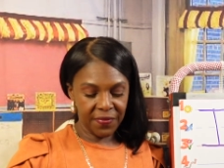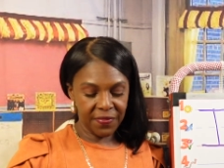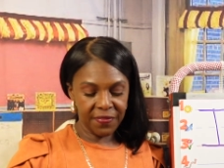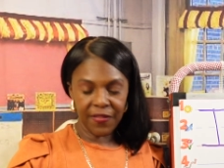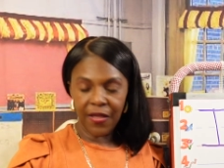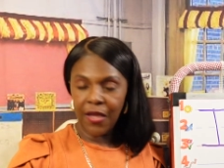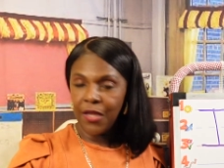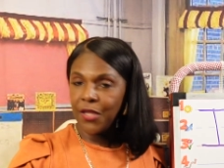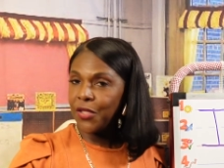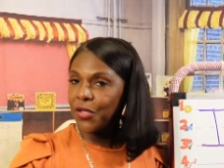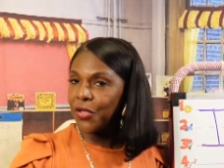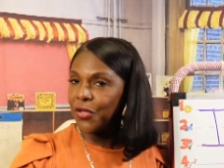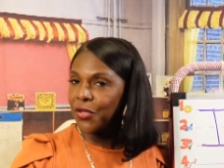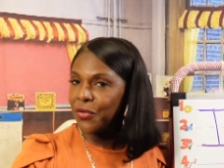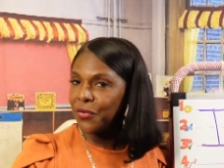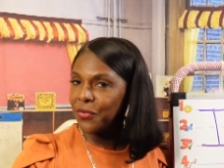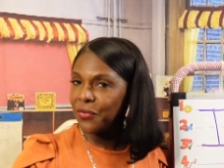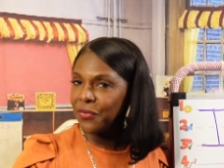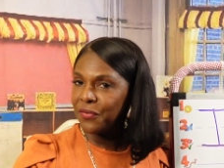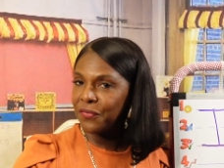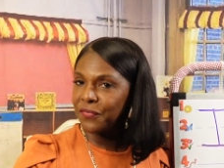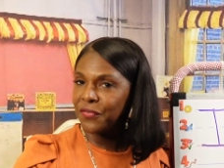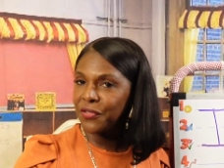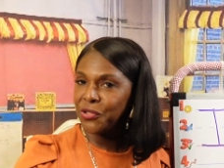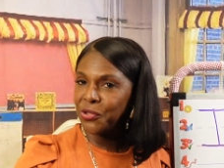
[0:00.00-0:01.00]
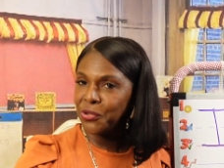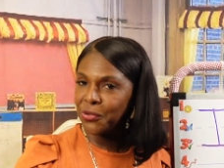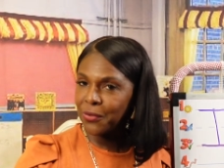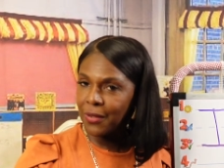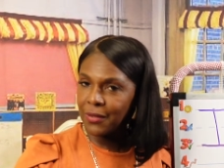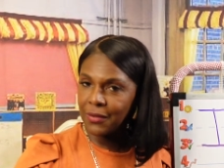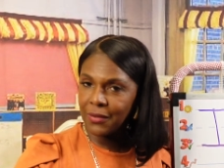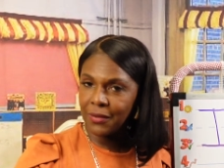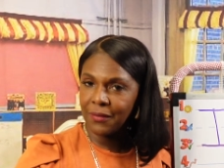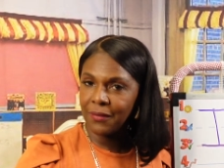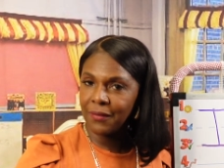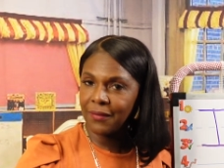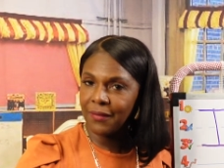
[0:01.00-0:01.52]
Thank you for
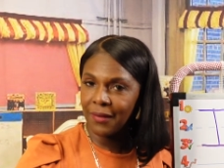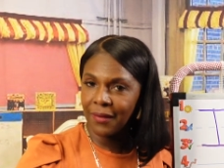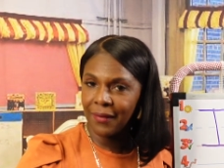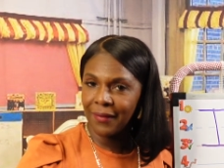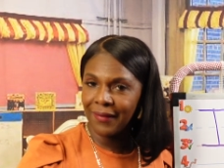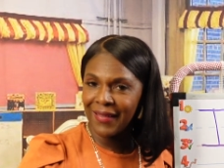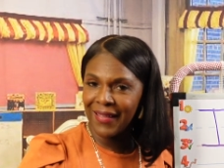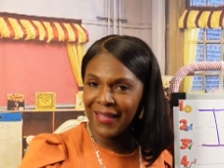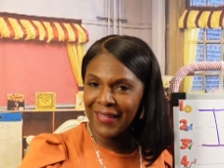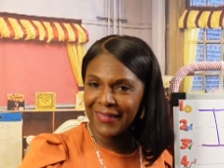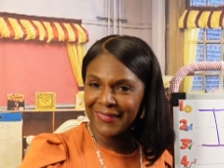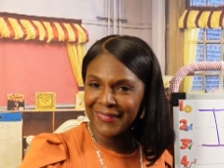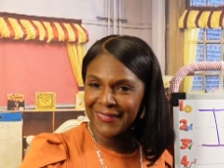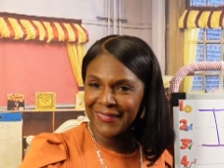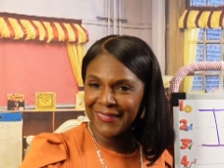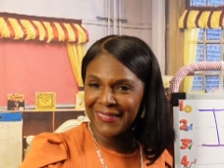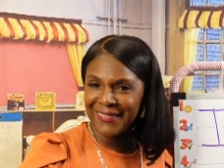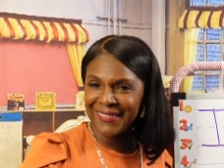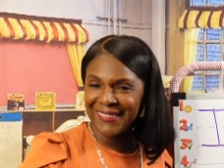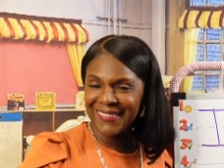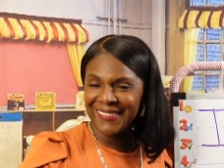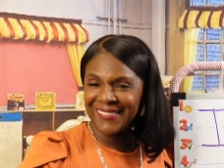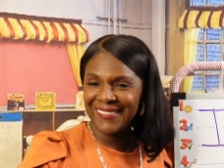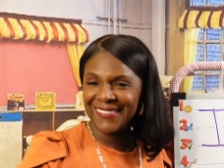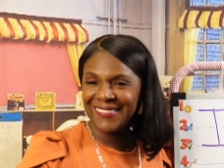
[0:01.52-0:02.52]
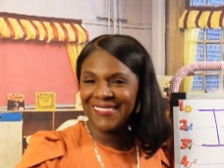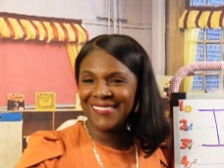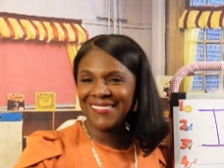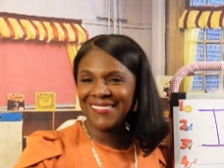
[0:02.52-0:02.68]
joining the class.